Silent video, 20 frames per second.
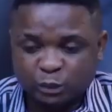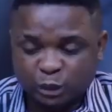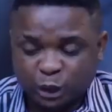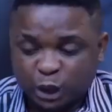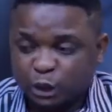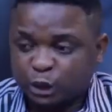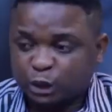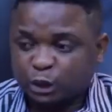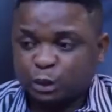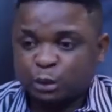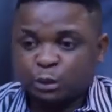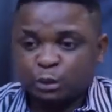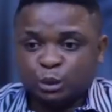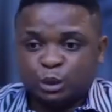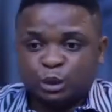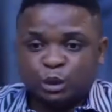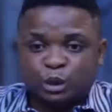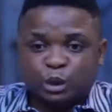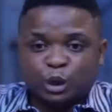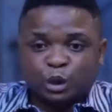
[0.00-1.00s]
Yes,
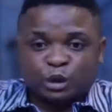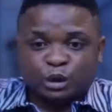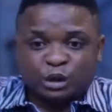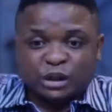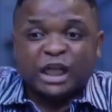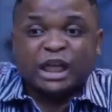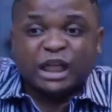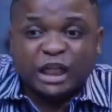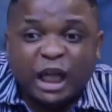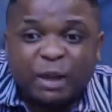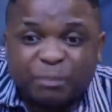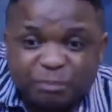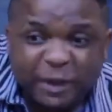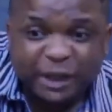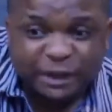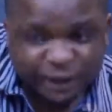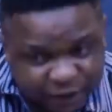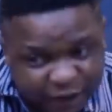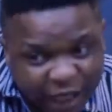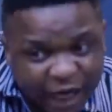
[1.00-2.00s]
sure. It's a club
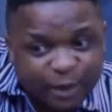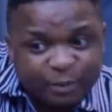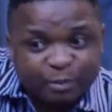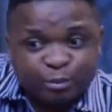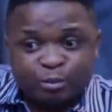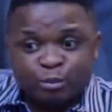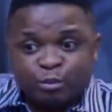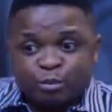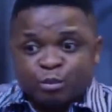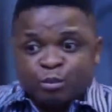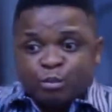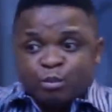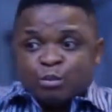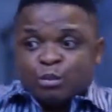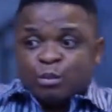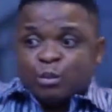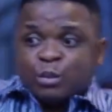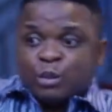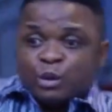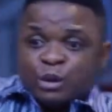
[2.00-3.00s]
bad time.
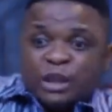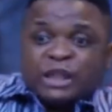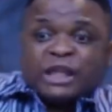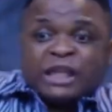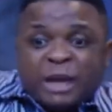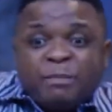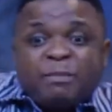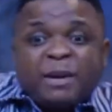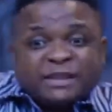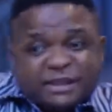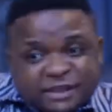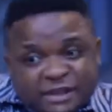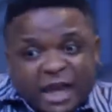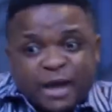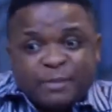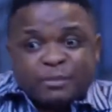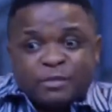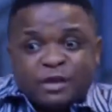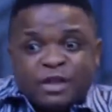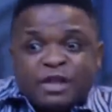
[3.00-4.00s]
It's a club bad
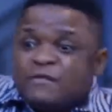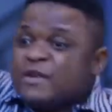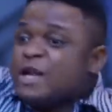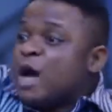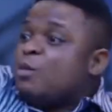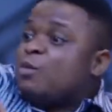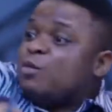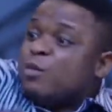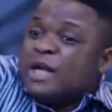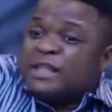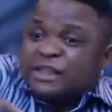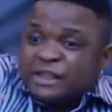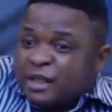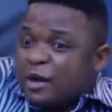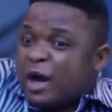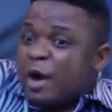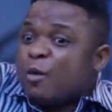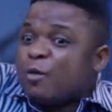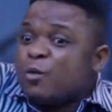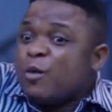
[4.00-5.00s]
time. Even I'll go and
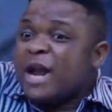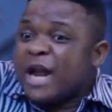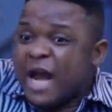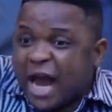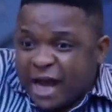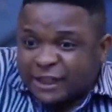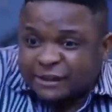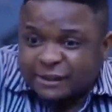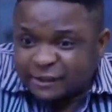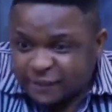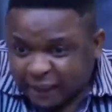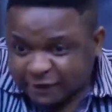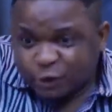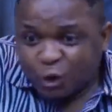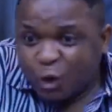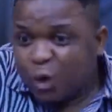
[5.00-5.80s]
act that.